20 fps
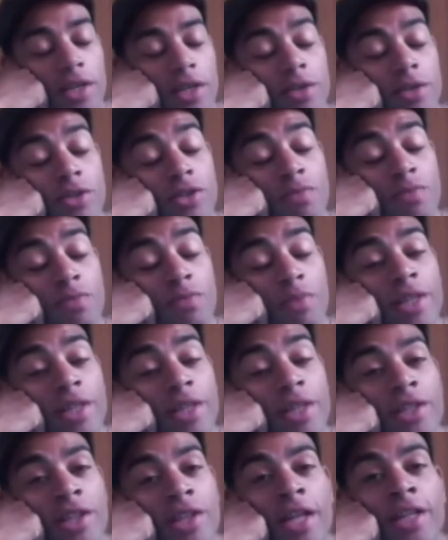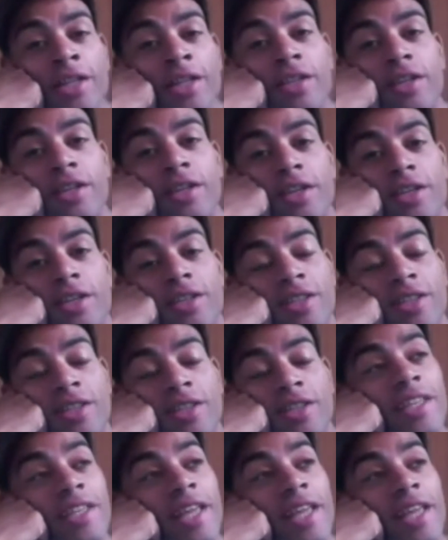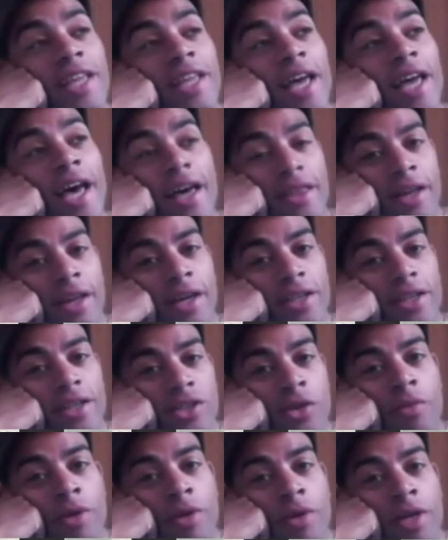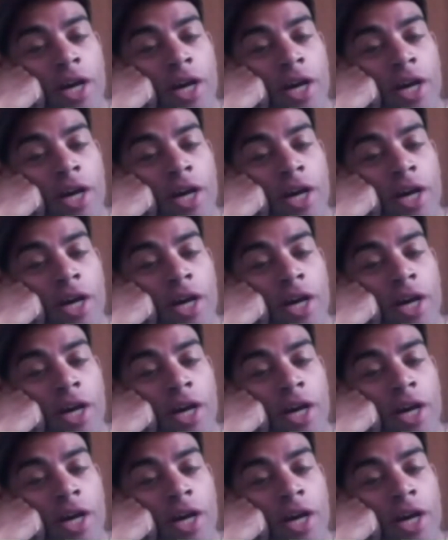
That's just been done to deth, like so many times.